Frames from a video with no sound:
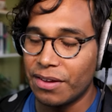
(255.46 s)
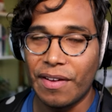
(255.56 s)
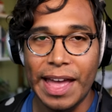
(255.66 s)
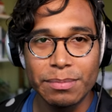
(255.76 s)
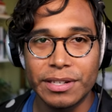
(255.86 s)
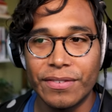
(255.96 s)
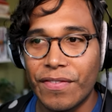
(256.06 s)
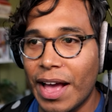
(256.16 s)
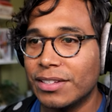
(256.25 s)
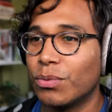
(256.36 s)
of amps and
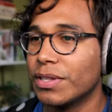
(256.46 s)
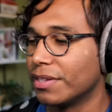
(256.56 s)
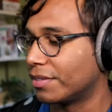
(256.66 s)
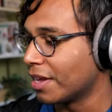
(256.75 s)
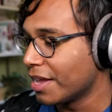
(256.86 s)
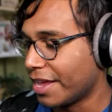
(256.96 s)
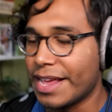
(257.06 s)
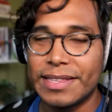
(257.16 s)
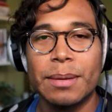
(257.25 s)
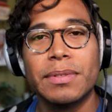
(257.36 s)
effects with this
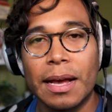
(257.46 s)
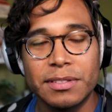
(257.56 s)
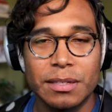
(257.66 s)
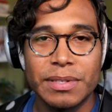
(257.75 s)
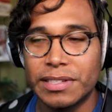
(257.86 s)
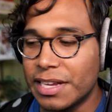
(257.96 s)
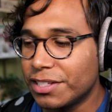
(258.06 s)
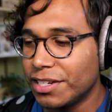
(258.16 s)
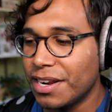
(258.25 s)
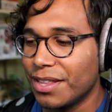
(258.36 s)
in-depth
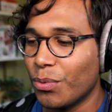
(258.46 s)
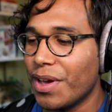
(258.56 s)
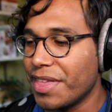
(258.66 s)
customization and the way